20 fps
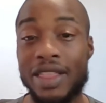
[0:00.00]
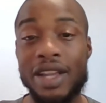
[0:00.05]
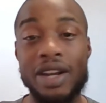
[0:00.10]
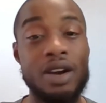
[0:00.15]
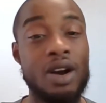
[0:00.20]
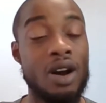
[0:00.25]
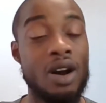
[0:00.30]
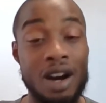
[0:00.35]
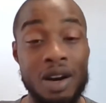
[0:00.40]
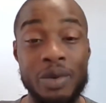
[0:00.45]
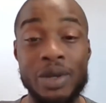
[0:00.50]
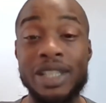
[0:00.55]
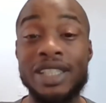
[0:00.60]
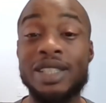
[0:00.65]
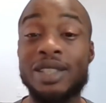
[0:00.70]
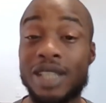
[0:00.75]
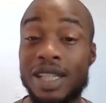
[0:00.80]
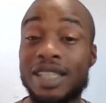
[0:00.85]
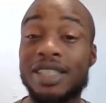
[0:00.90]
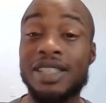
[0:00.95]
They're
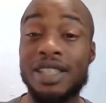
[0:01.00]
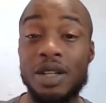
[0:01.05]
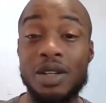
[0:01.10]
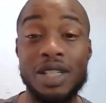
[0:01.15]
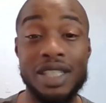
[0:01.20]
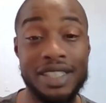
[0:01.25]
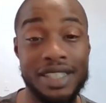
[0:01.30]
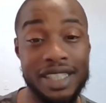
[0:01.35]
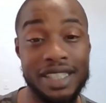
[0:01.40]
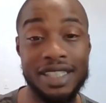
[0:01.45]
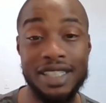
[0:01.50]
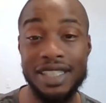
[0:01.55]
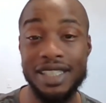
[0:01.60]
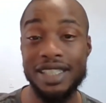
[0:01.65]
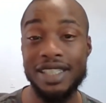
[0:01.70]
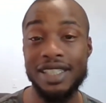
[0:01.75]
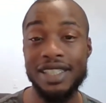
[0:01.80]
always gonna sell consistently.